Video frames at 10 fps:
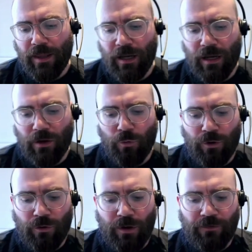think
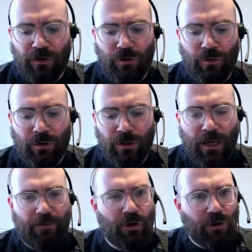if you
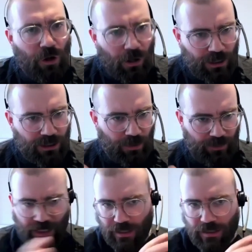acknowledge, like we
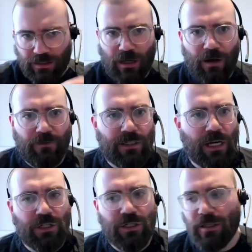said at the start of the
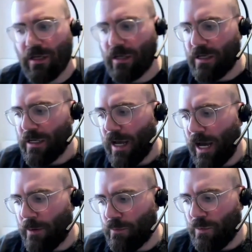session, that
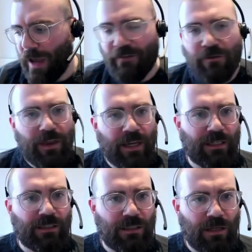everything
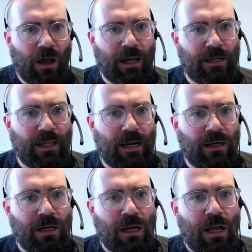is design, then
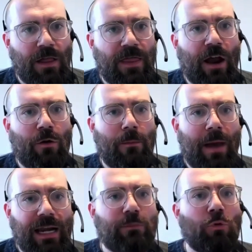there are
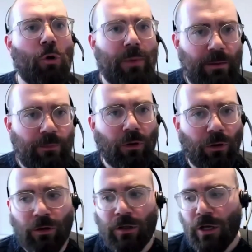many more
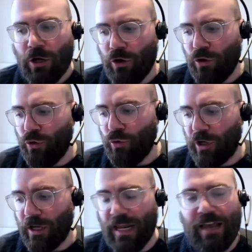people who
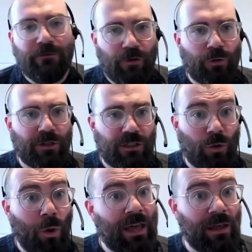can influence the
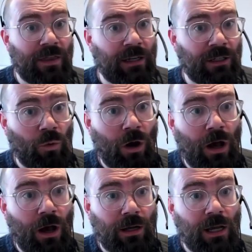way that things
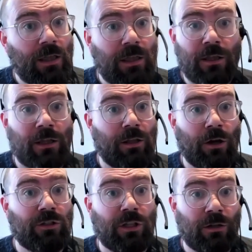work than
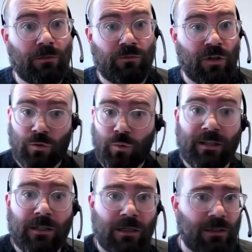those that just went
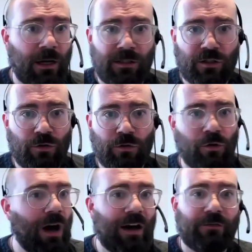to design school
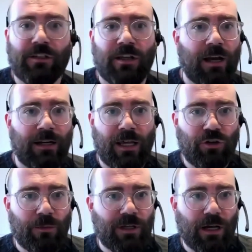or have design in their
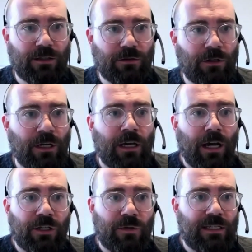job title.
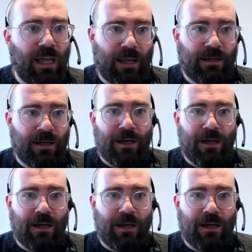As we said,